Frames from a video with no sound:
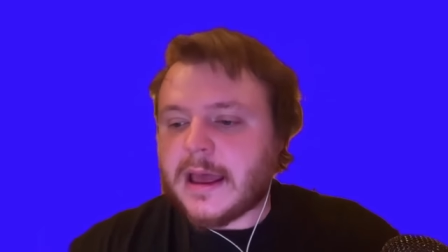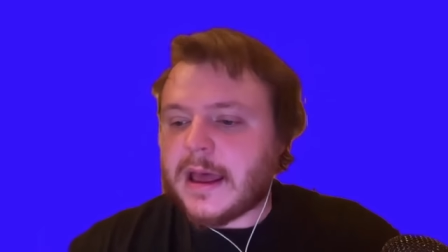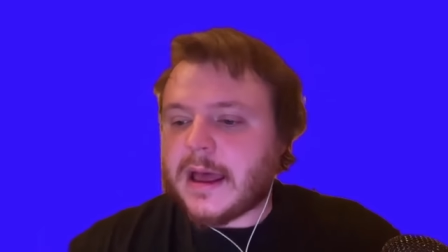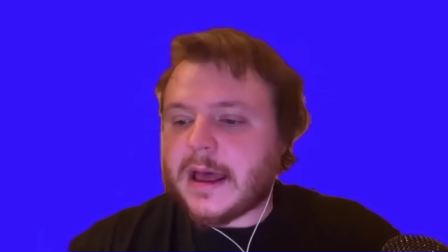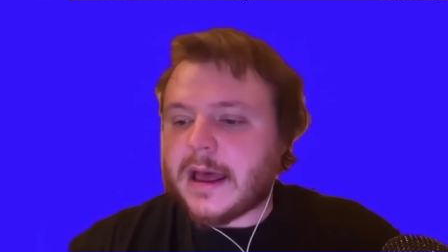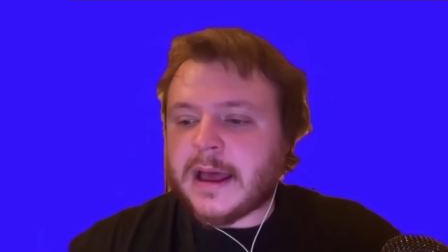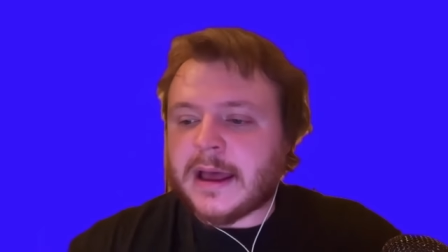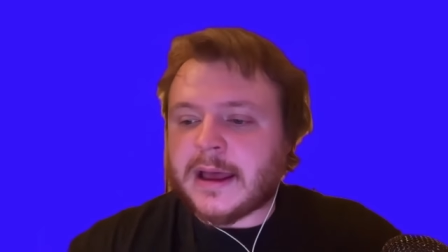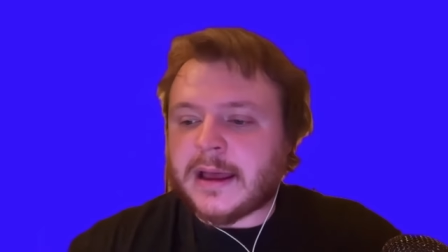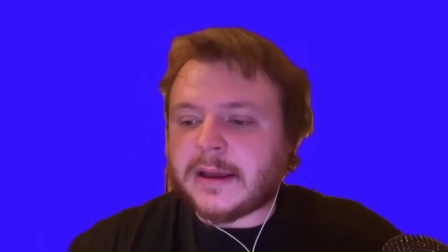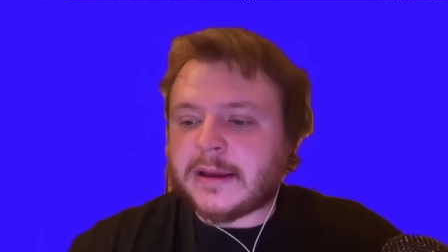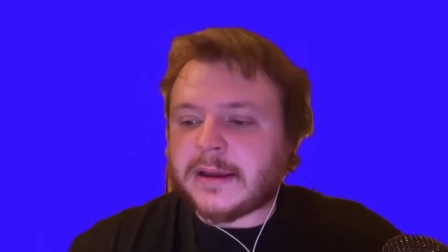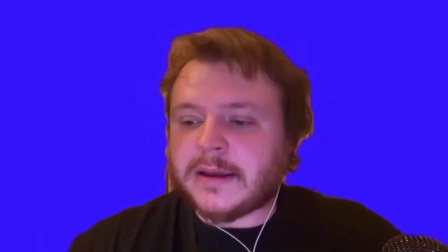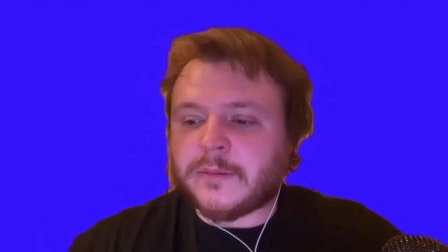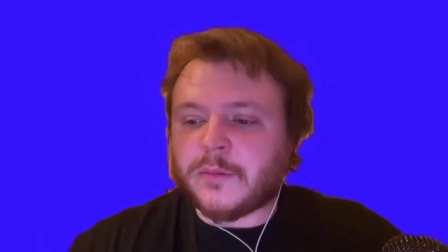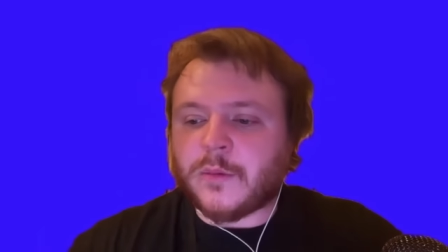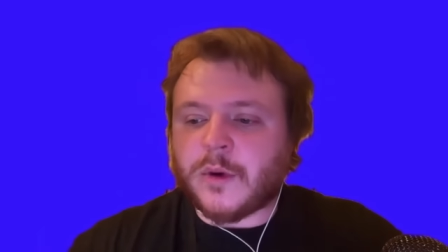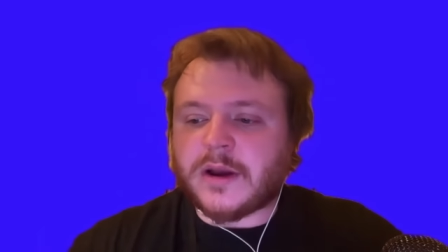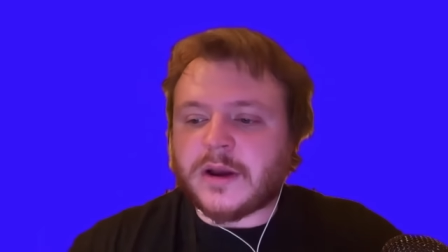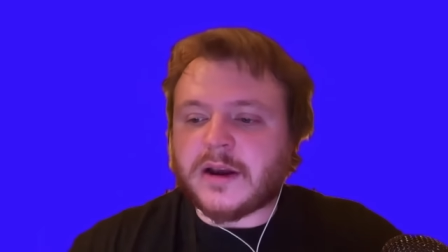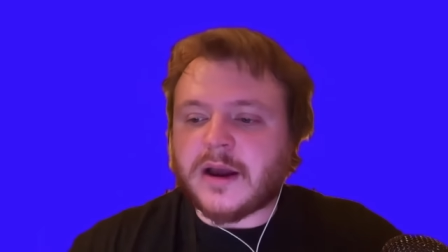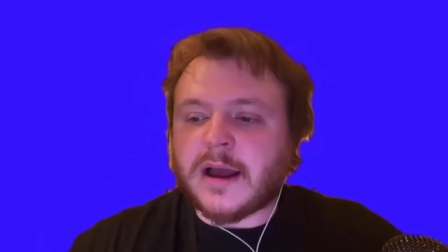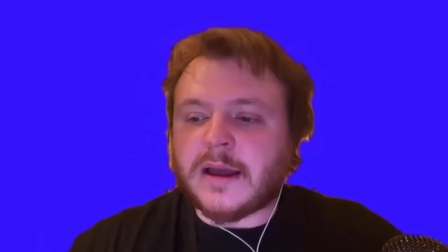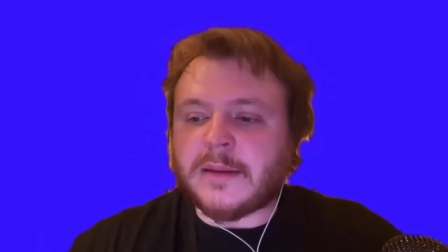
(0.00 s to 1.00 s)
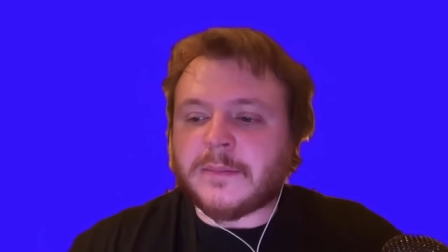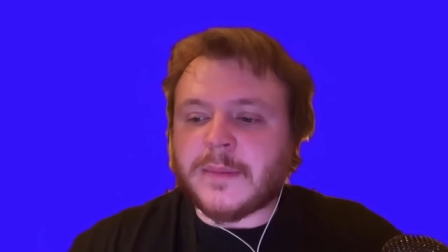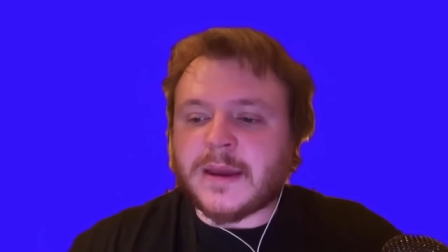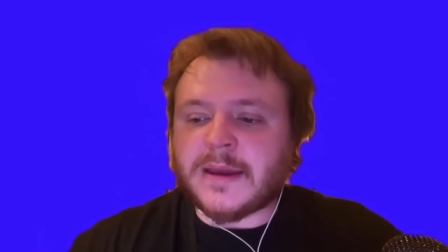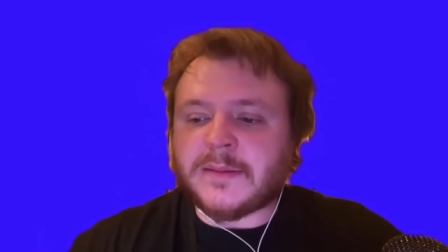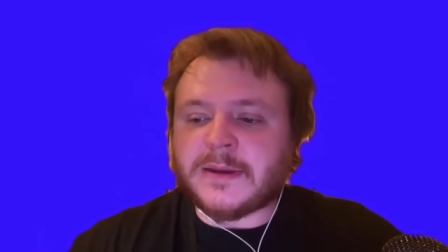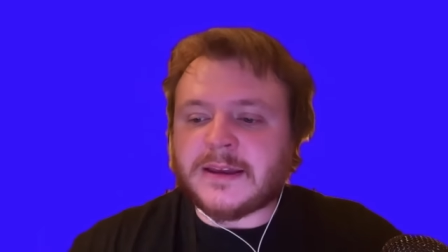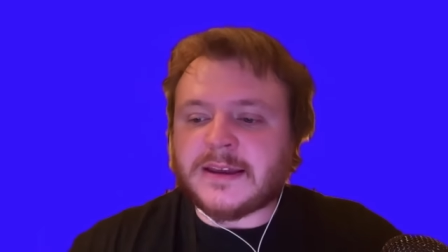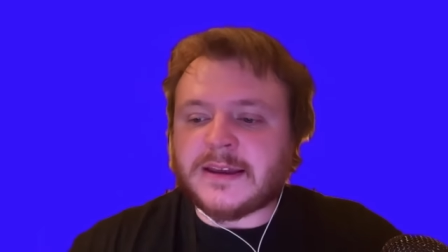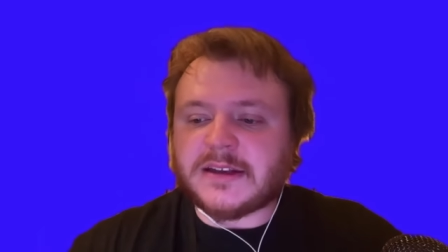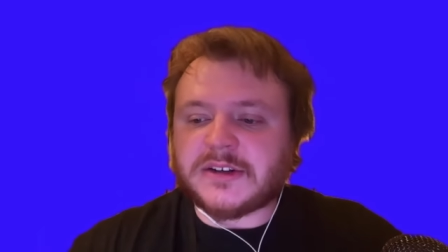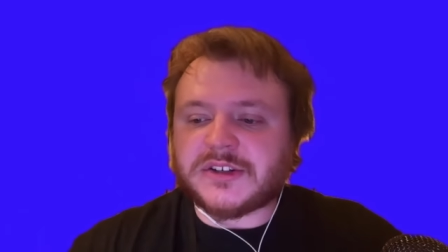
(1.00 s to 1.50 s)
and whatnot,
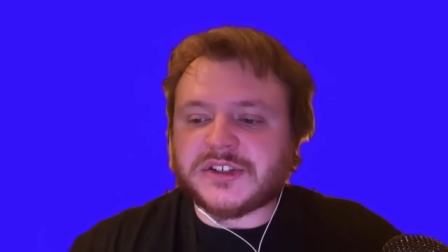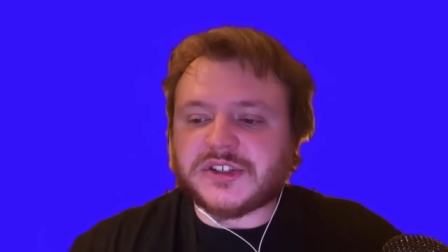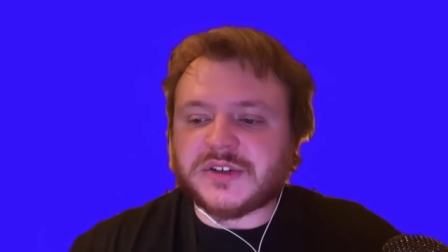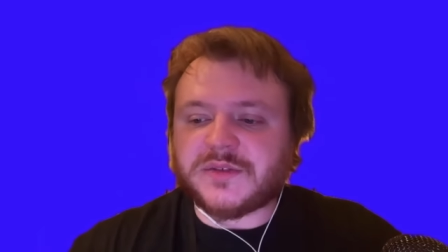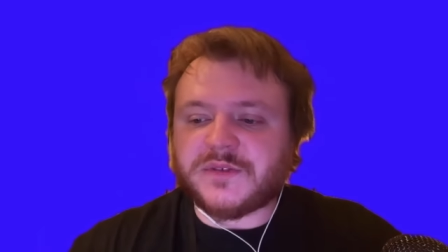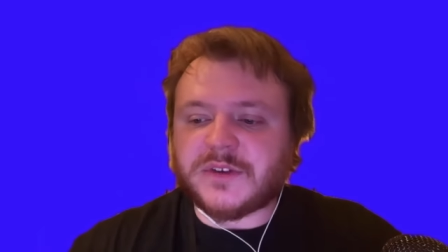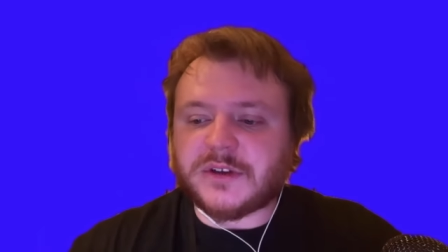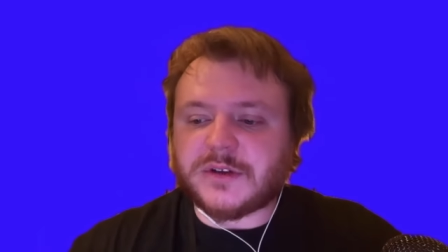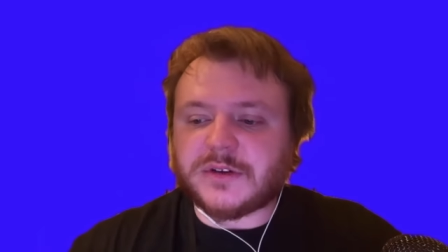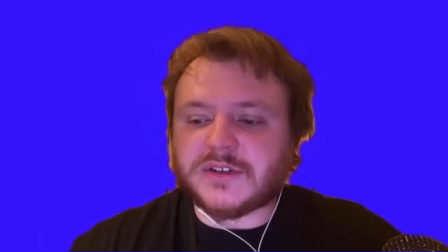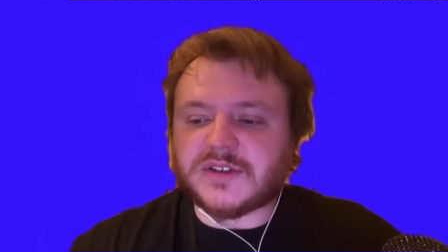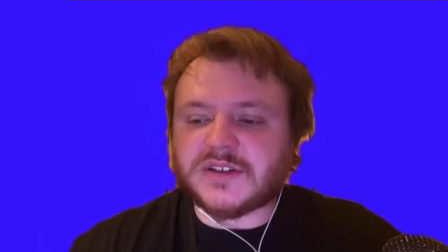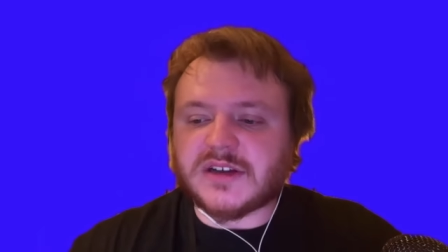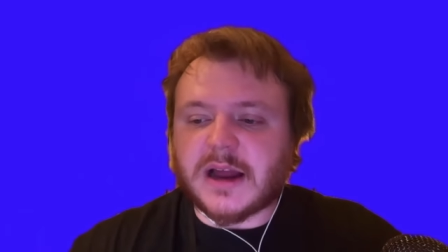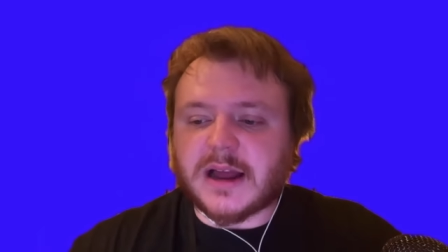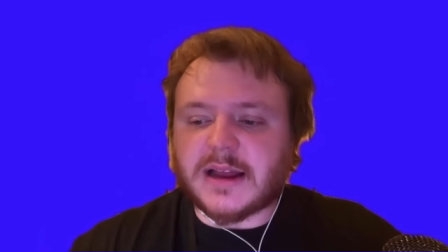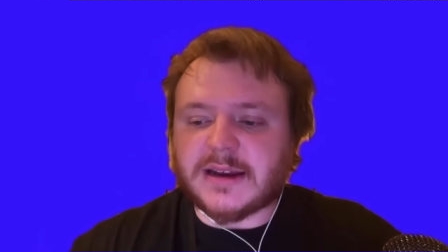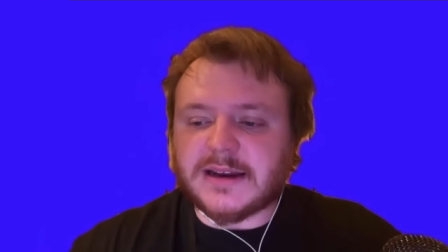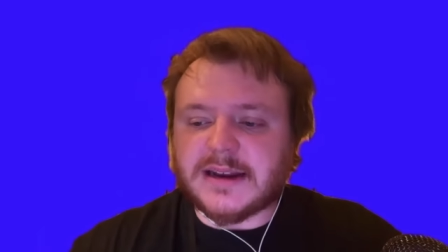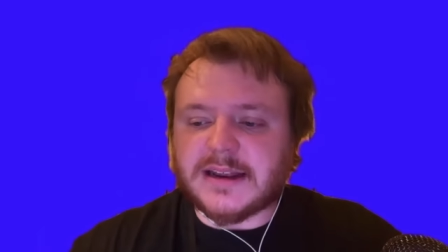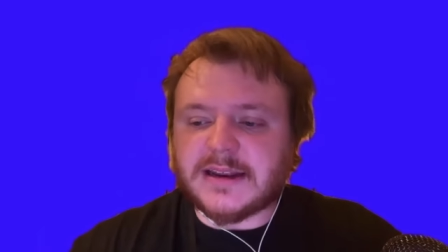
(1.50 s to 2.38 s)
maybe he just feels not